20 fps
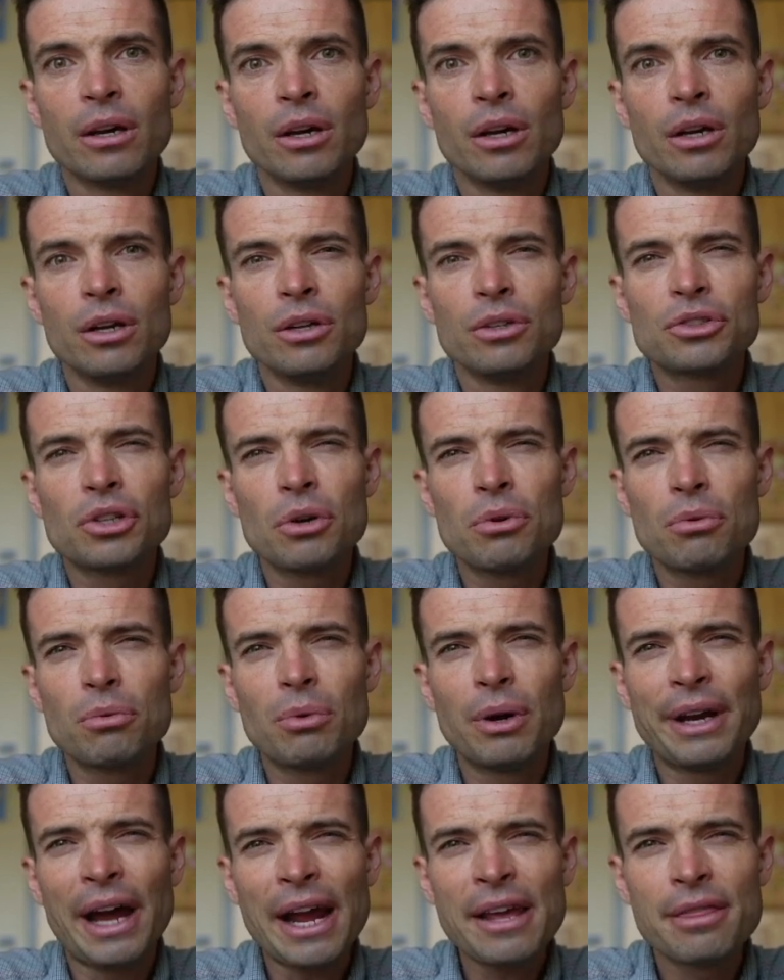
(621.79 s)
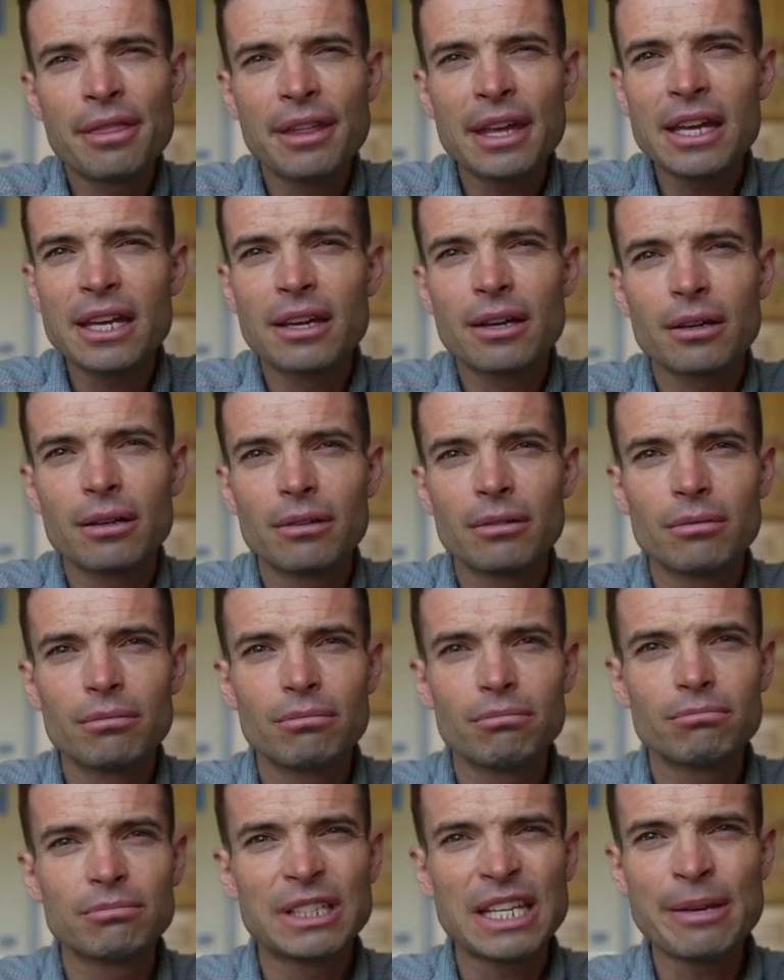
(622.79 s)
So when I think
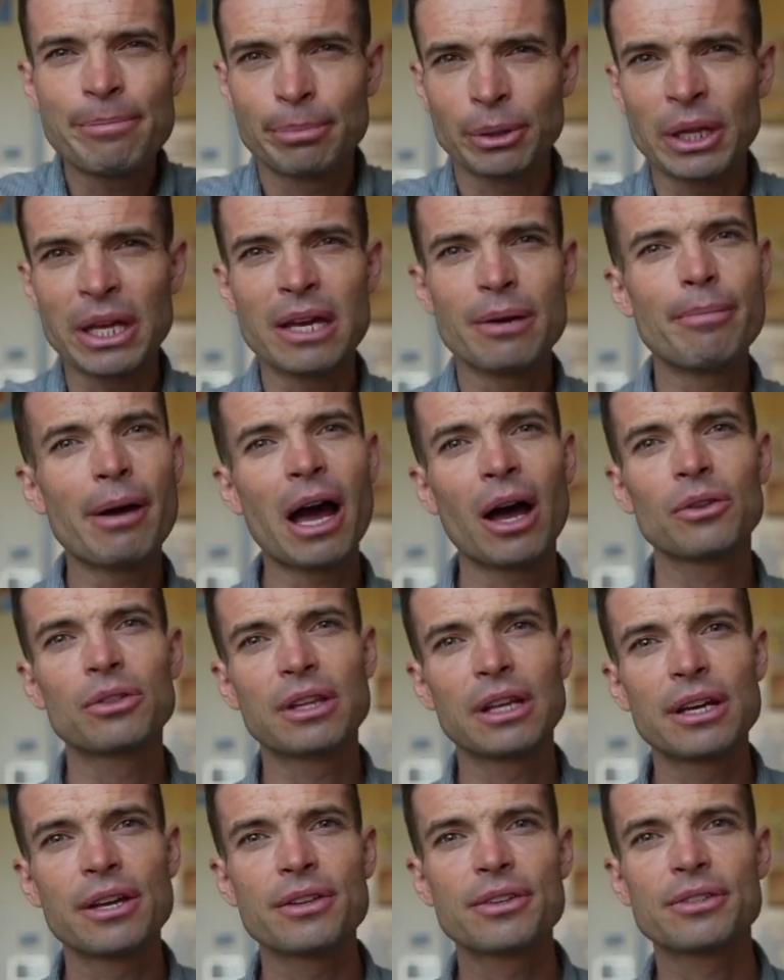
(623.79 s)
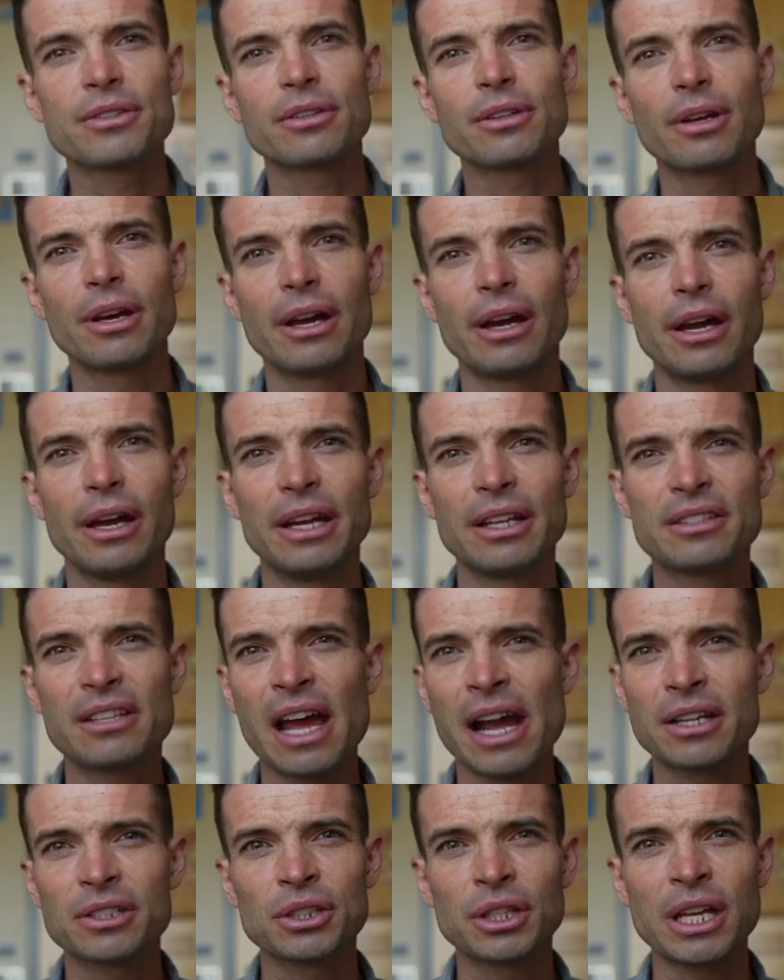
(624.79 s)
deeply about this, it's
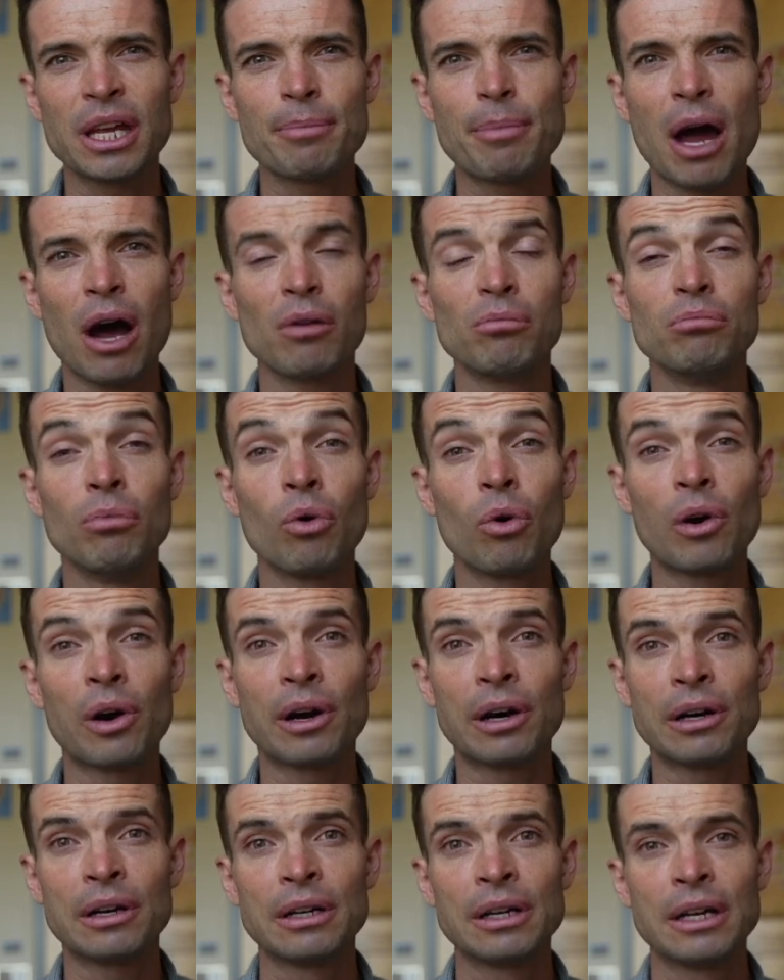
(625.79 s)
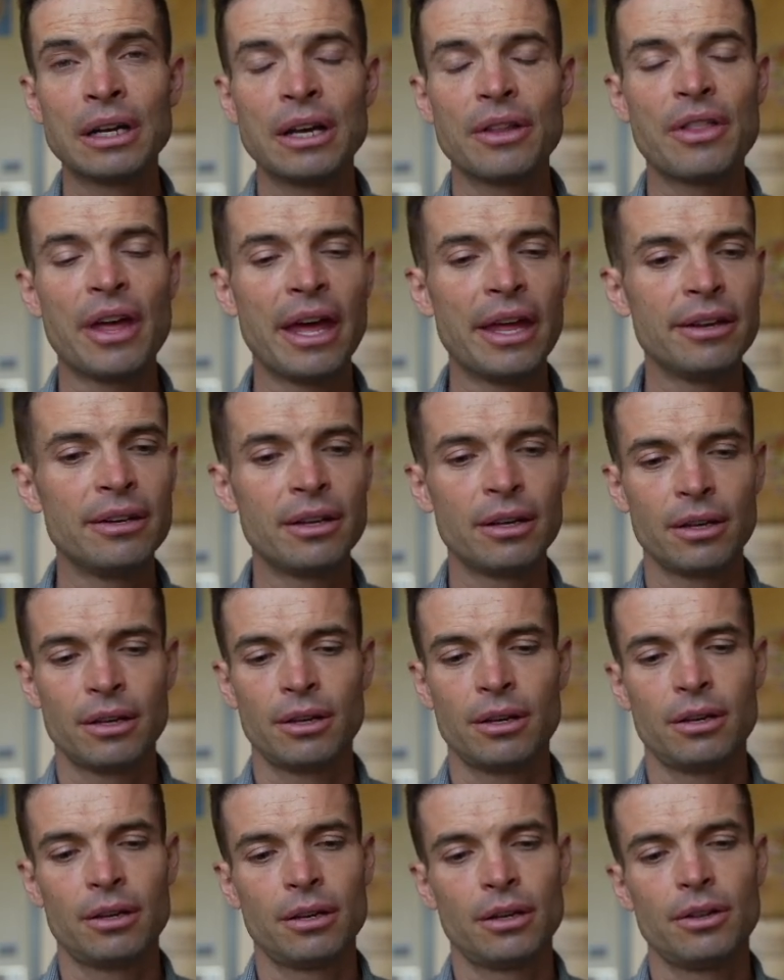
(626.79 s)
actually about more than
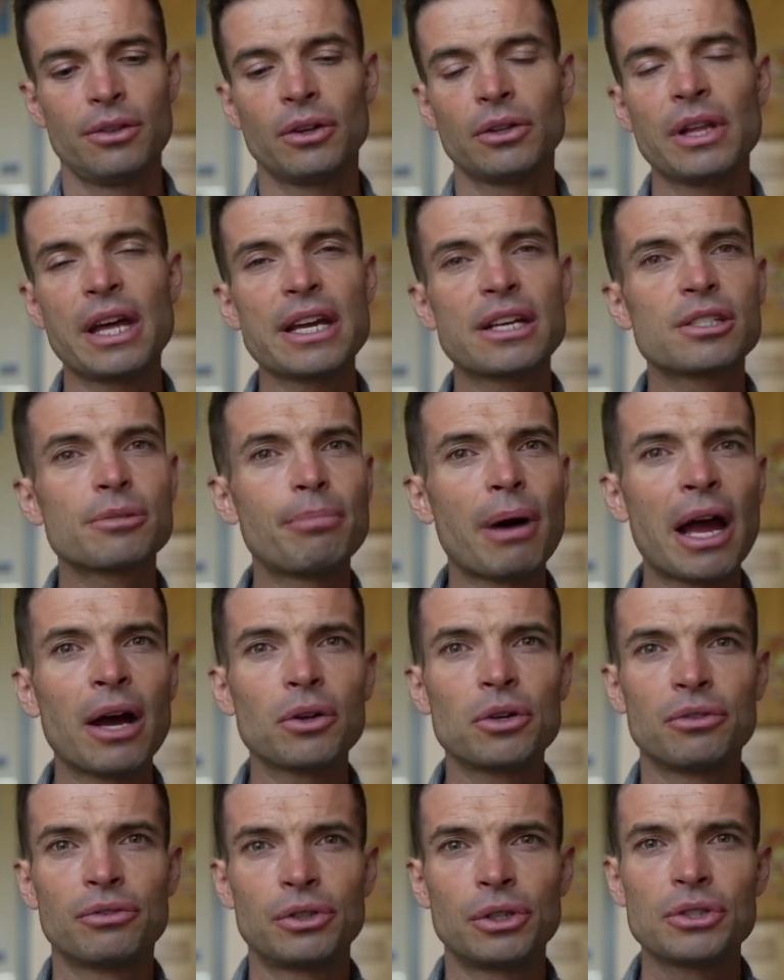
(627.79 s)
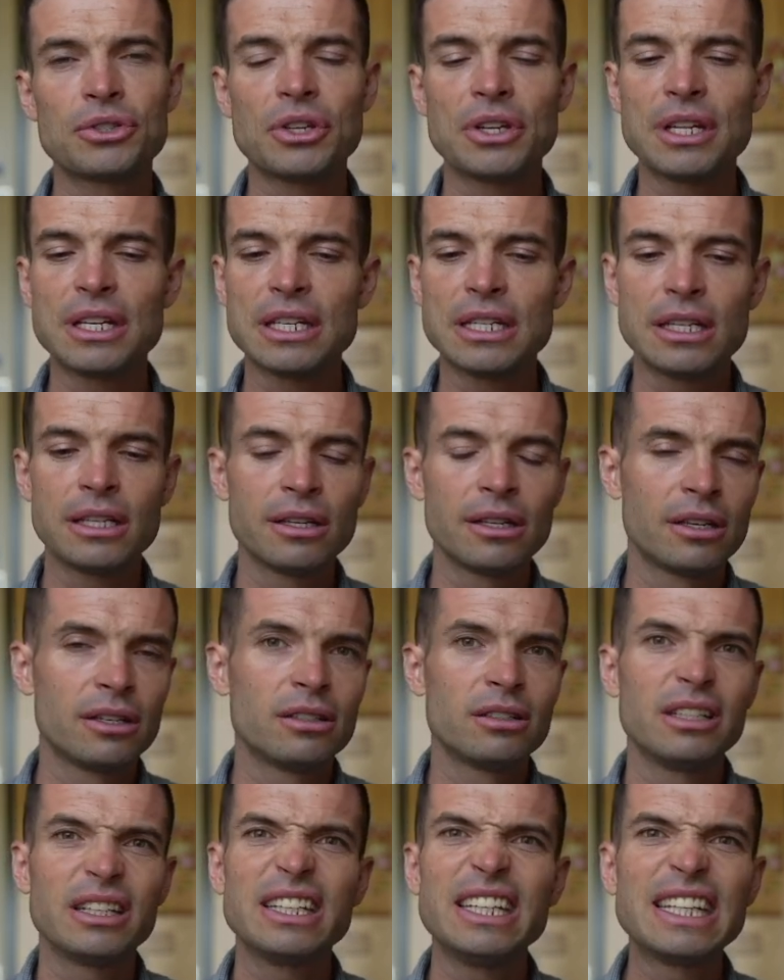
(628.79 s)
the lake's biodiversity,
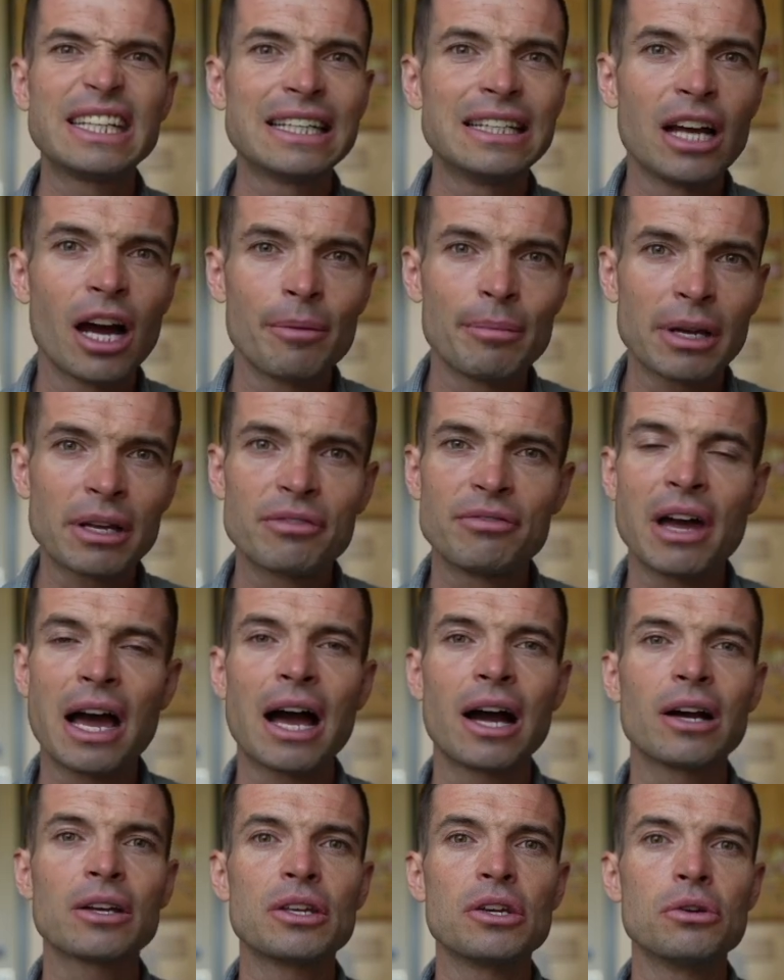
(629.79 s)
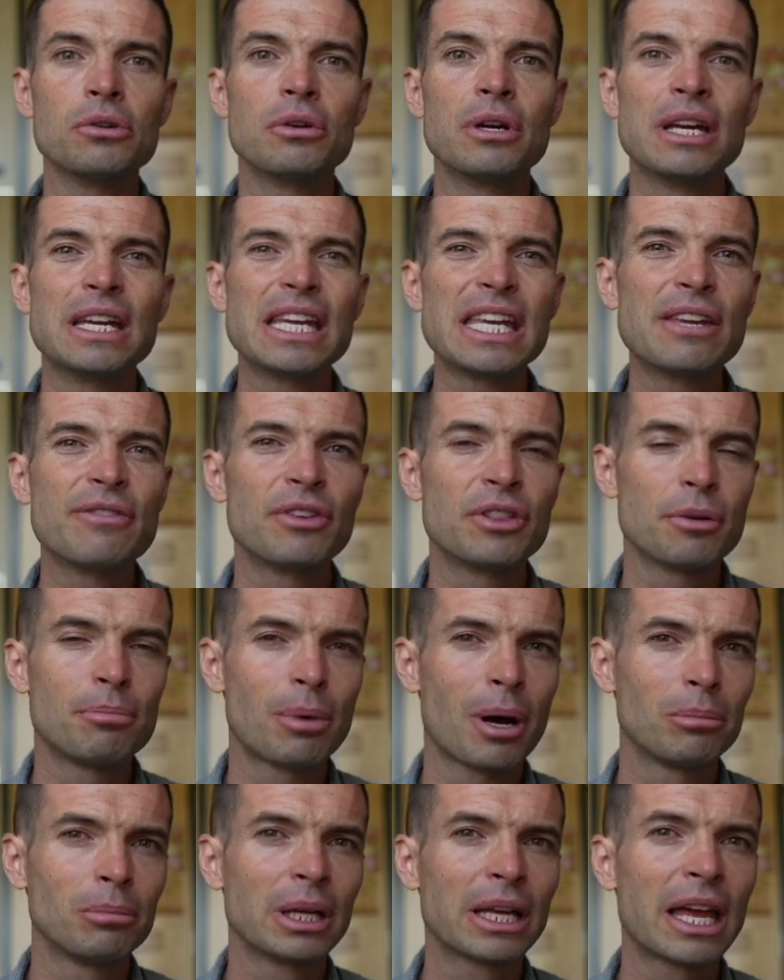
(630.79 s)
economic value, even the
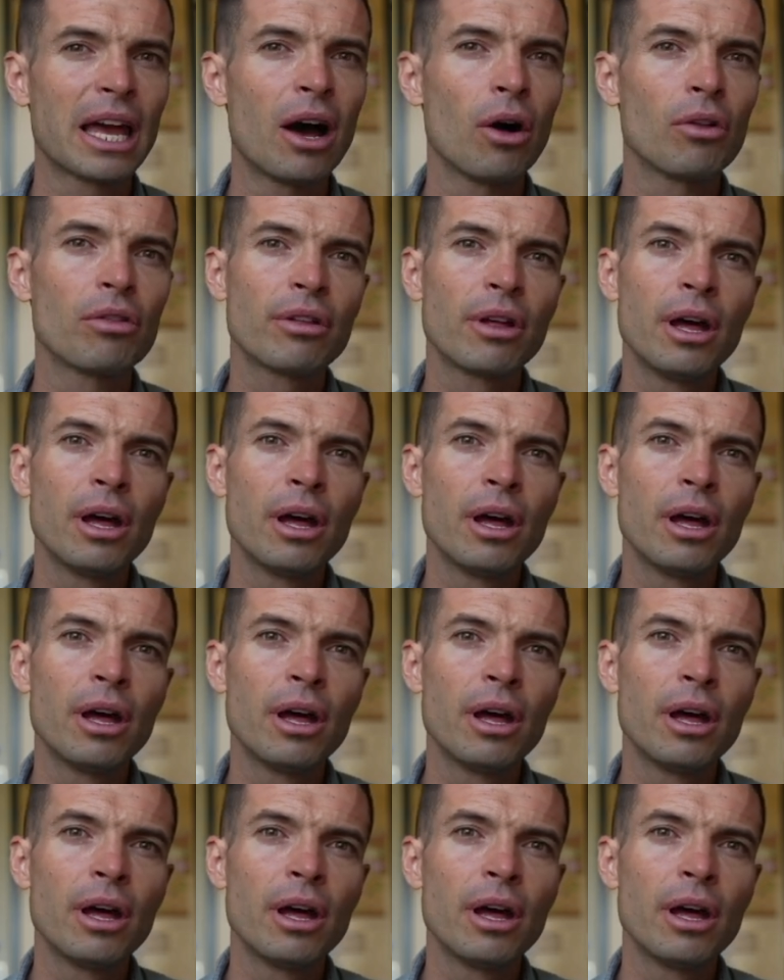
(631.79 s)
public health.